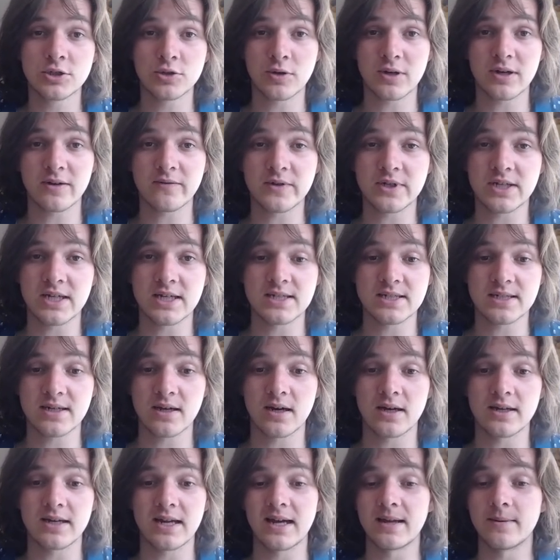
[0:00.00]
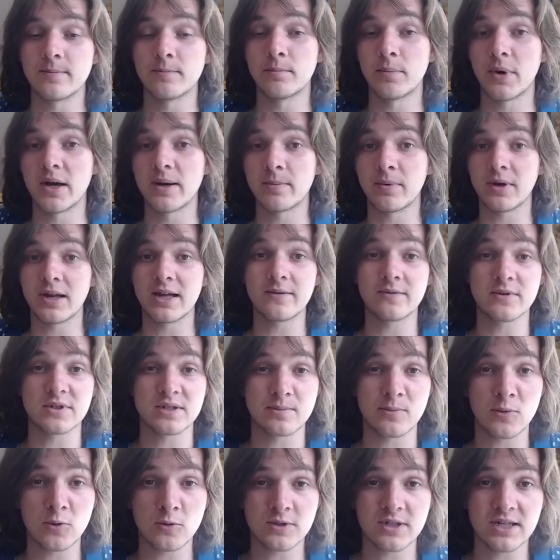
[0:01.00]
trigger the discard, and by playing with
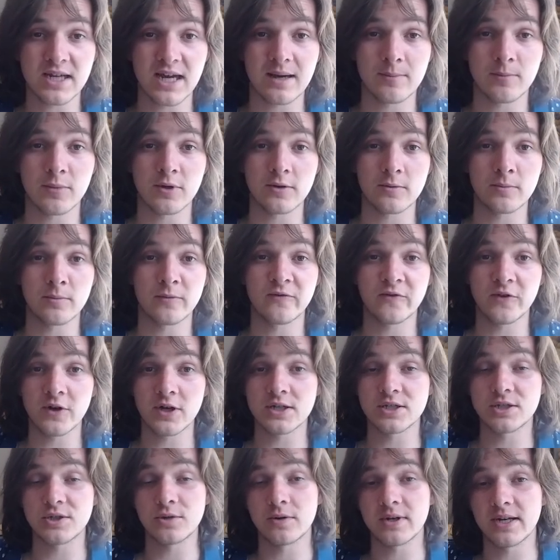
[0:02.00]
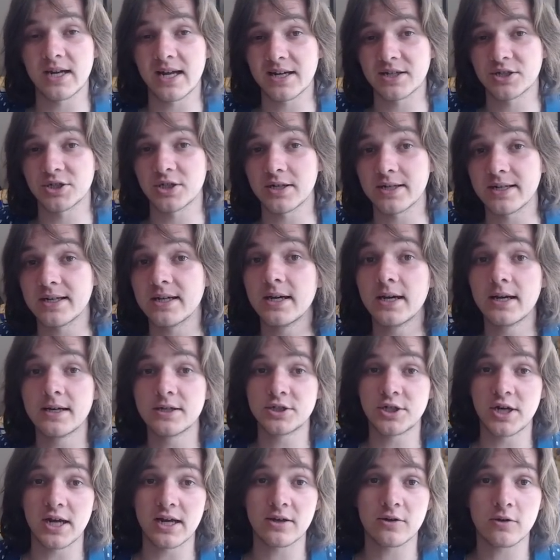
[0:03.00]
small Diablo first, you can actually
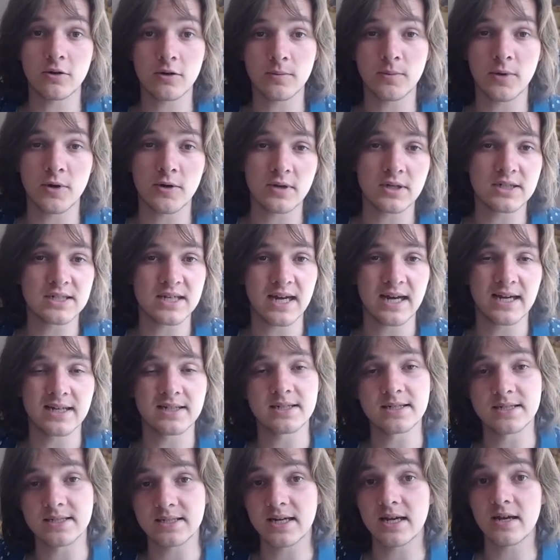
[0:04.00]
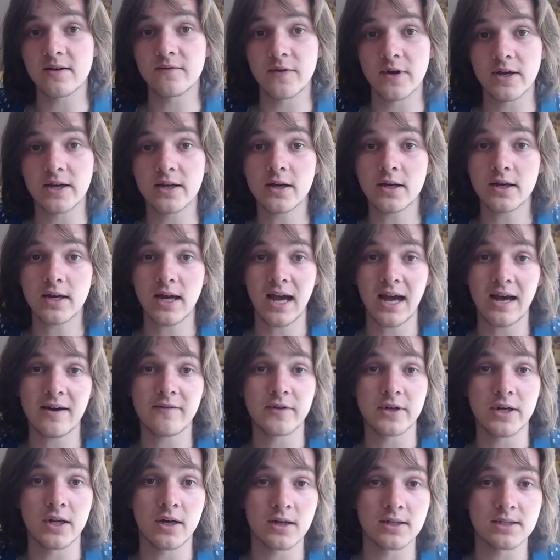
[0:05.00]
check your opponent's hand to see if they're going to
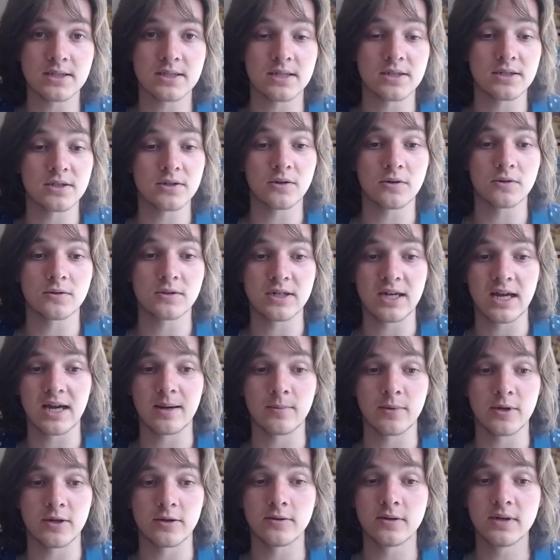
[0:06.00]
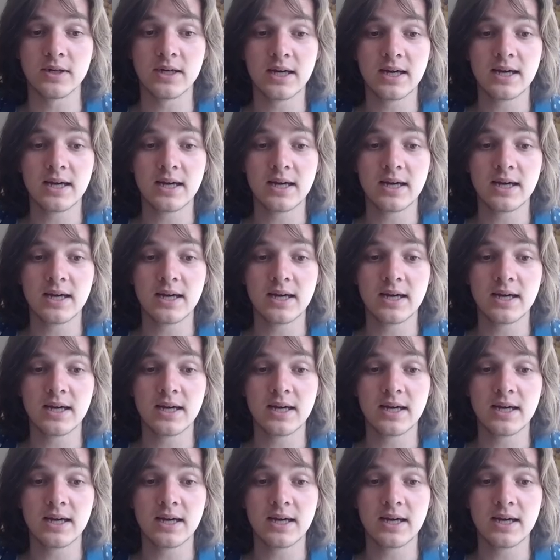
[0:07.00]
have an answer to your Diablo.